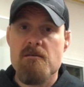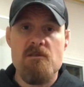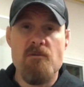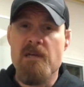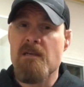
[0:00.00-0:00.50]

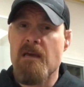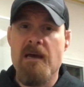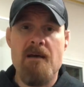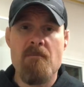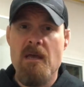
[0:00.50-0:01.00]
twin
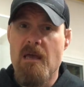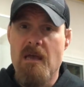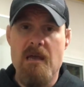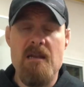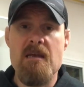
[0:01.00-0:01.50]
cam
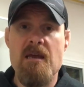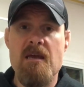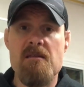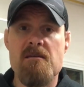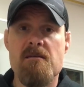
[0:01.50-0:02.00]

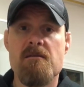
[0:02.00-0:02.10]
88